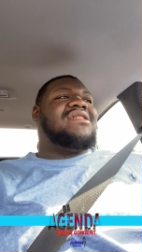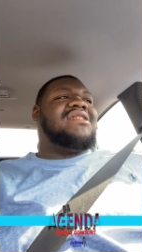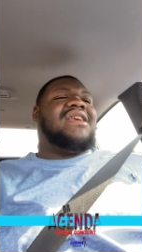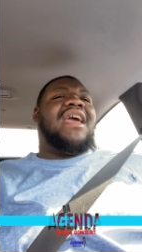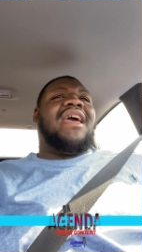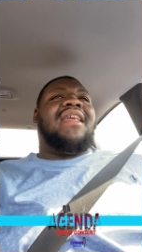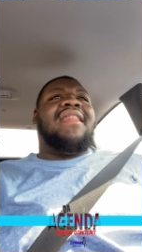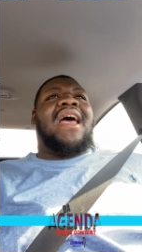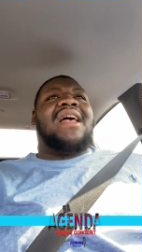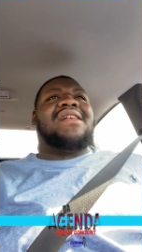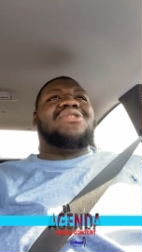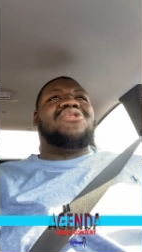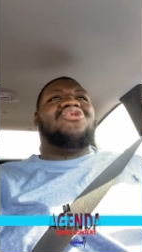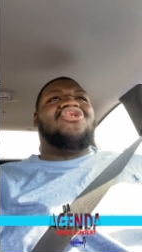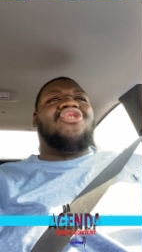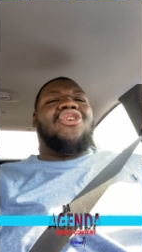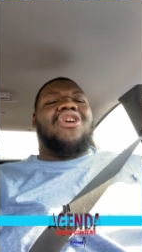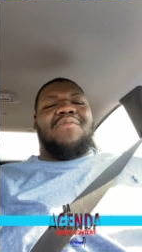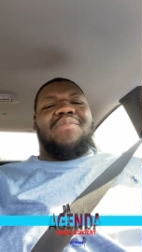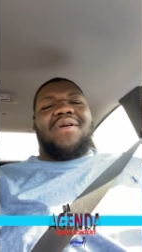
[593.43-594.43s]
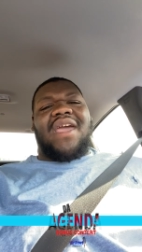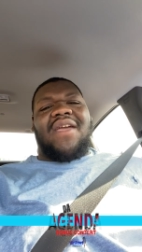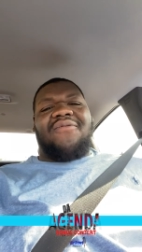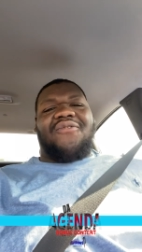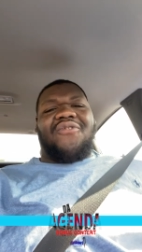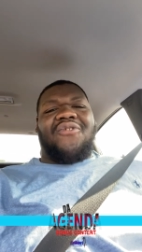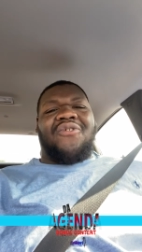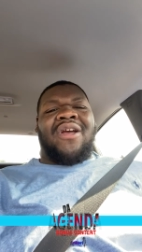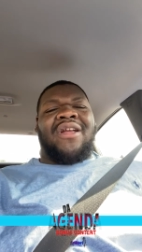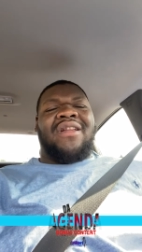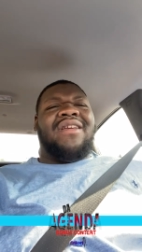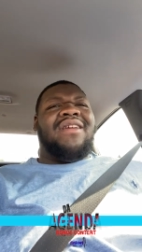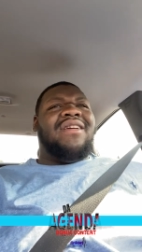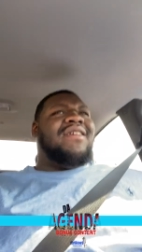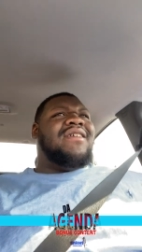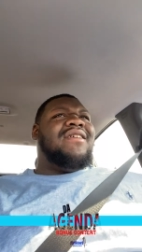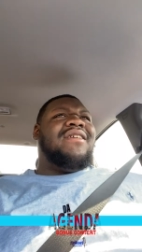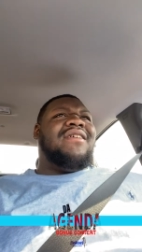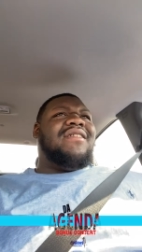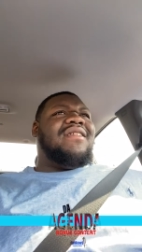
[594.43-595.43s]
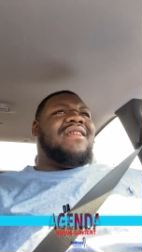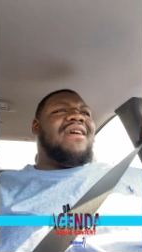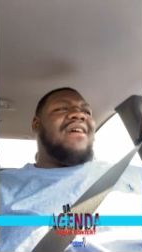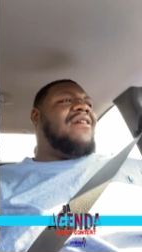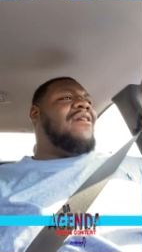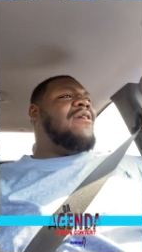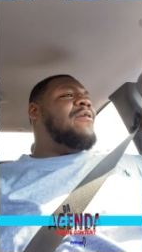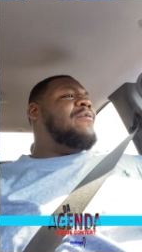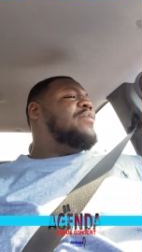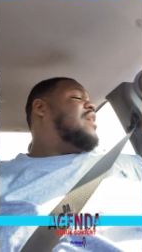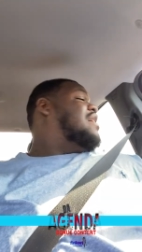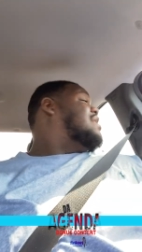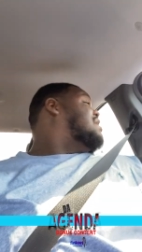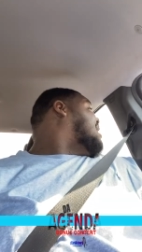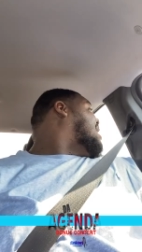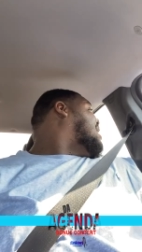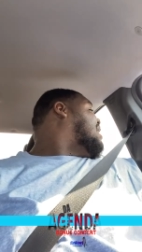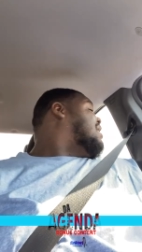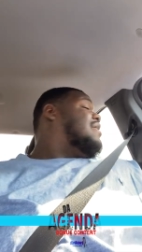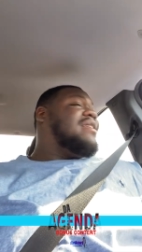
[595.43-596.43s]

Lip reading: Yeah, that's who's going to pay for it. No, it's not